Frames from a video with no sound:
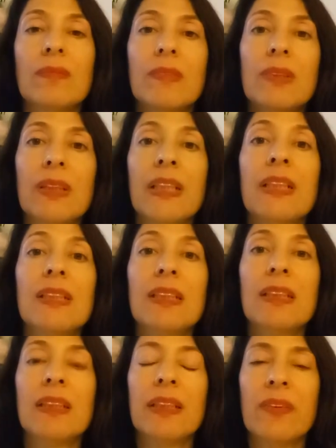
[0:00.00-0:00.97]
things
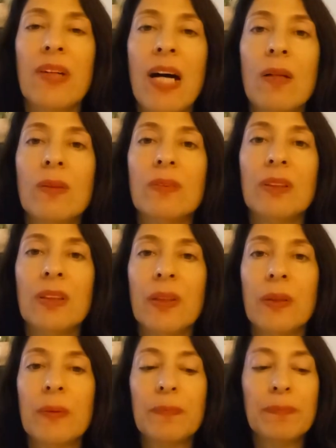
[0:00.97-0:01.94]
clear out, you
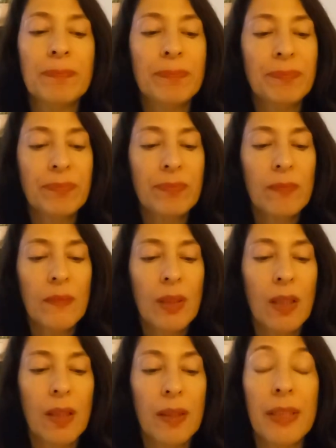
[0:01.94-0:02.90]
know?
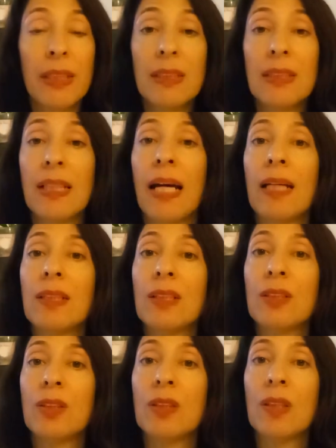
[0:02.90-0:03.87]
Things
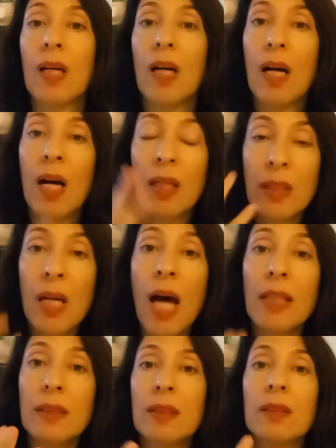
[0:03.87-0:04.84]
that are
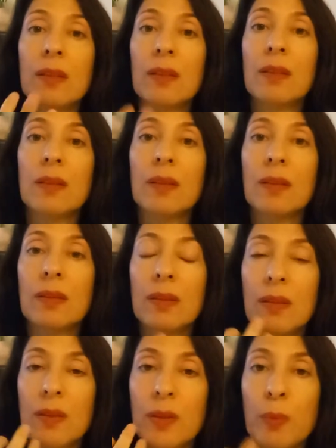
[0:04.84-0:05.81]
not
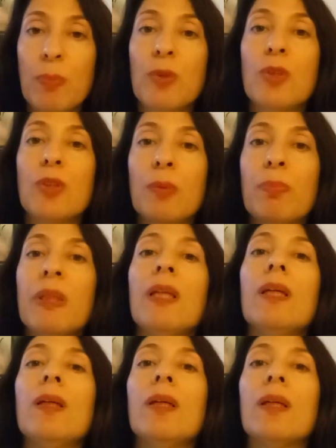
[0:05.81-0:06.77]
supposed to
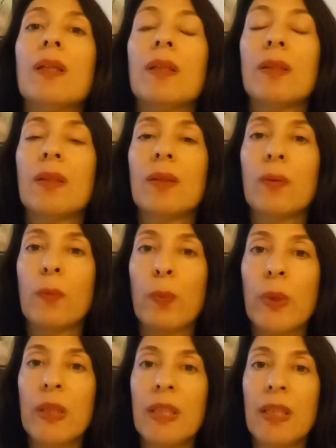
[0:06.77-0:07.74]
be
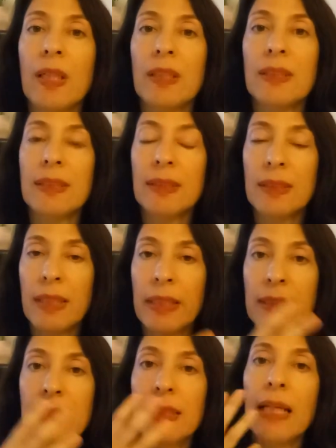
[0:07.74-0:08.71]
within us,
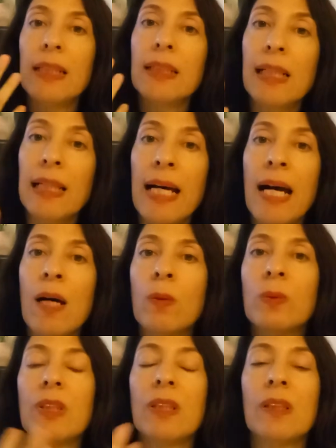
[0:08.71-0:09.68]
things that
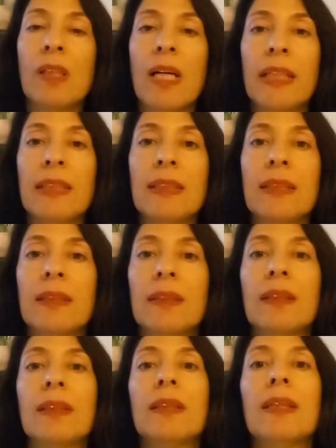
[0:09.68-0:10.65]
cloud our light
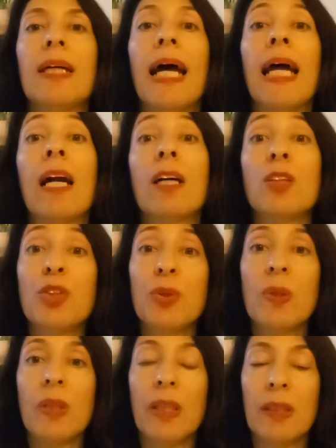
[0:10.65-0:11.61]
and our
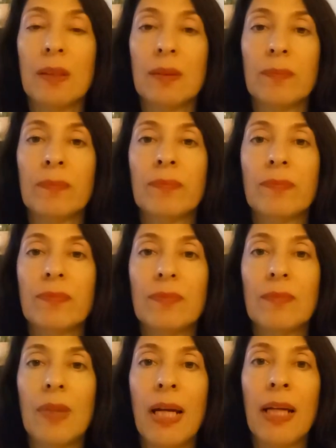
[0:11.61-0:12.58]
joy
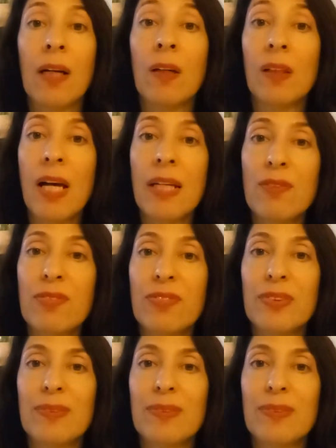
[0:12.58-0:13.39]
and our life.